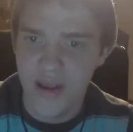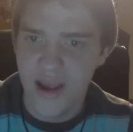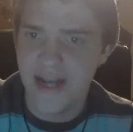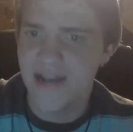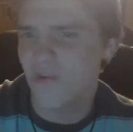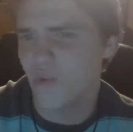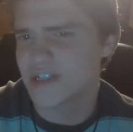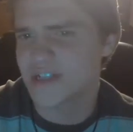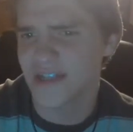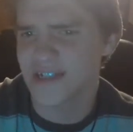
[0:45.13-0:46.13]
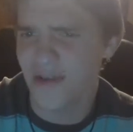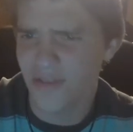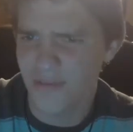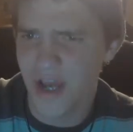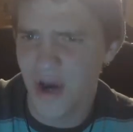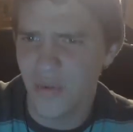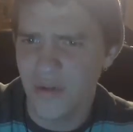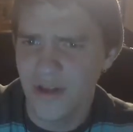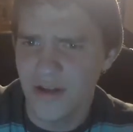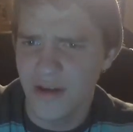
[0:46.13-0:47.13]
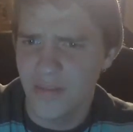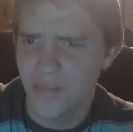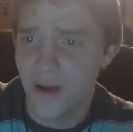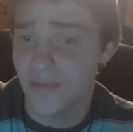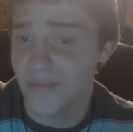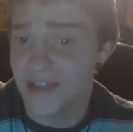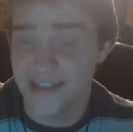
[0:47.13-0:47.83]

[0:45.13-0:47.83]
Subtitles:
I never once could tell them no. A problem that